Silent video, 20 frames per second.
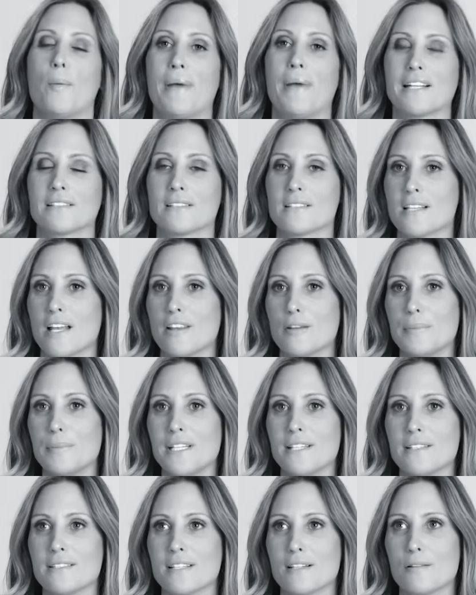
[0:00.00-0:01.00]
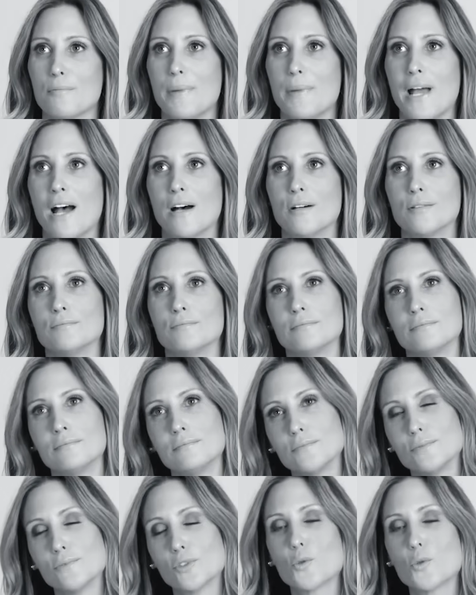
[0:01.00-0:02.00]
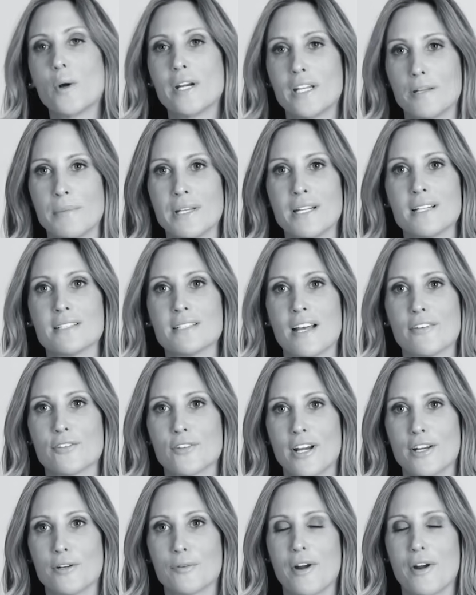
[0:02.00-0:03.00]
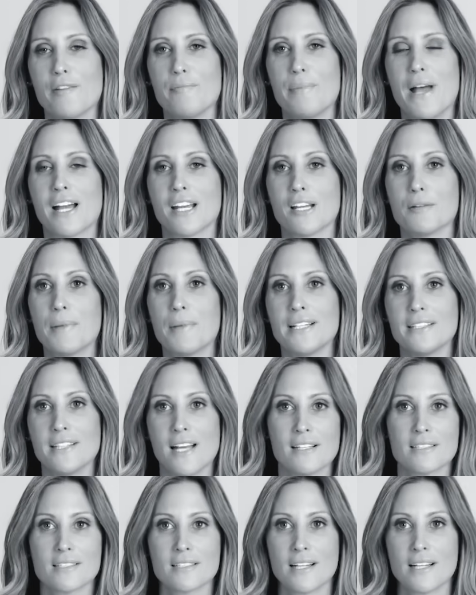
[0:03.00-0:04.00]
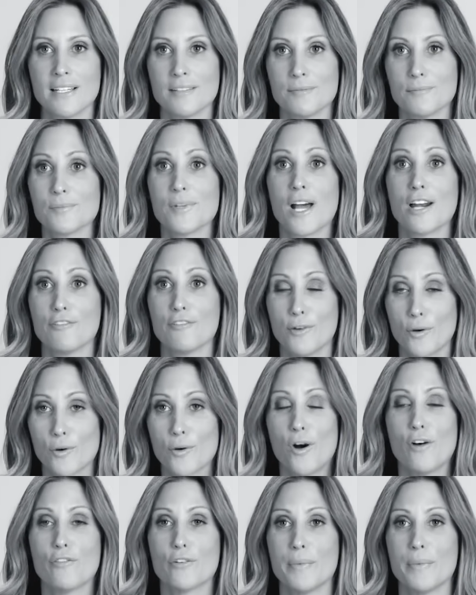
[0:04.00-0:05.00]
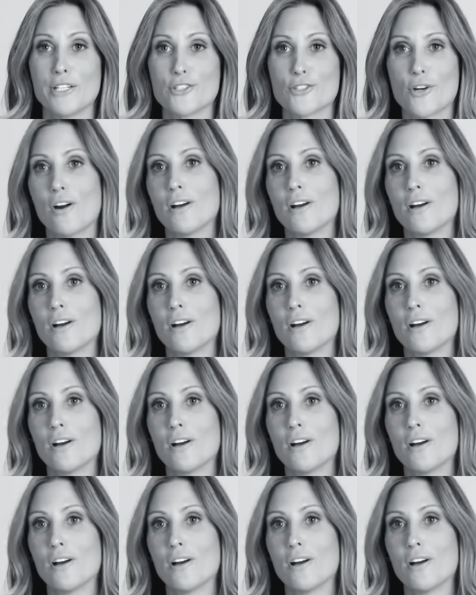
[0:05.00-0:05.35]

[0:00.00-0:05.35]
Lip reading: Stephanie's manuscript was not just a recounting of events, it was a dissection of the dynamics that